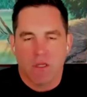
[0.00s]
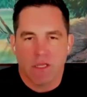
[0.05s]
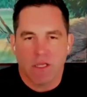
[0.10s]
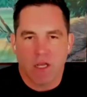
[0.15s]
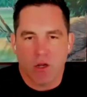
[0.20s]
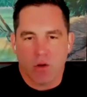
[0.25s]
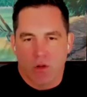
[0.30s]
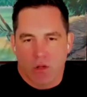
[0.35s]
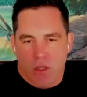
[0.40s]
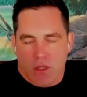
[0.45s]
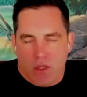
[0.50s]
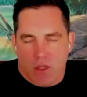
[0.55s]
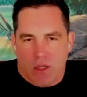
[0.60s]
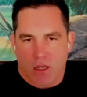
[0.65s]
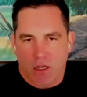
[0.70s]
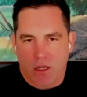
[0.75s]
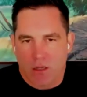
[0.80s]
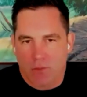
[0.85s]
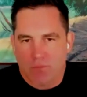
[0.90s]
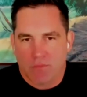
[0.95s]
you know,
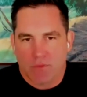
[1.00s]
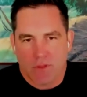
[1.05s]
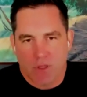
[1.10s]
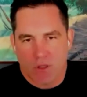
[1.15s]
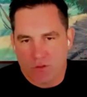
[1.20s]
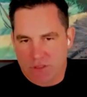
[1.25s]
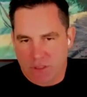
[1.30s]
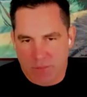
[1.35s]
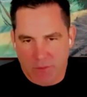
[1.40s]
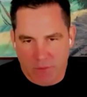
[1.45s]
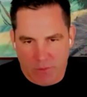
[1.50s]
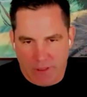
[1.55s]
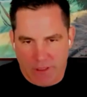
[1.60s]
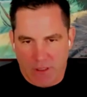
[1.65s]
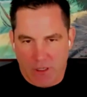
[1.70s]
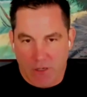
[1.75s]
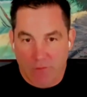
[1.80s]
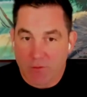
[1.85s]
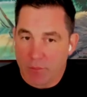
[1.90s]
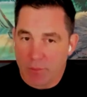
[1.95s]
um, those can be
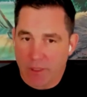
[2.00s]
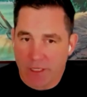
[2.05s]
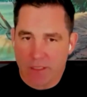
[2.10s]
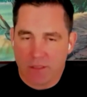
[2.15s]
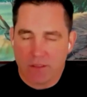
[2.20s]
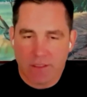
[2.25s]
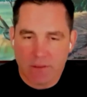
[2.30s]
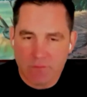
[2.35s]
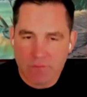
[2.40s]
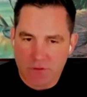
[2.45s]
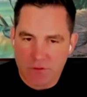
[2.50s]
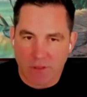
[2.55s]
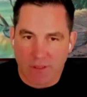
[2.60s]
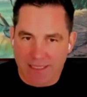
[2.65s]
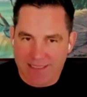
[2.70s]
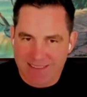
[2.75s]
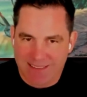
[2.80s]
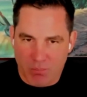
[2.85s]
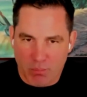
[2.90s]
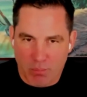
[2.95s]
written off immediately. So
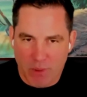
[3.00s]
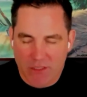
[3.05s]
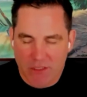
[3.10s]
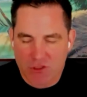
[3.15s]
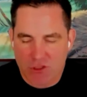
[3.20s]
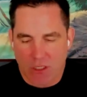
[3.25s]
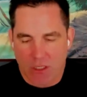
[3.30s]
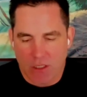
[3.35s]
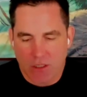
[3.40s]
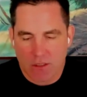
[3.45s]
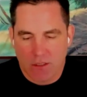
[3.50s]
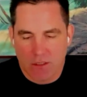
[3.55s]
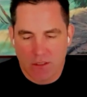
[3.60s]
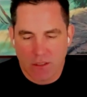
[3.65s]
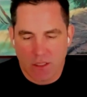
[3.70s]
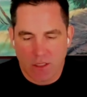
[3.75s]
that's a big chunk.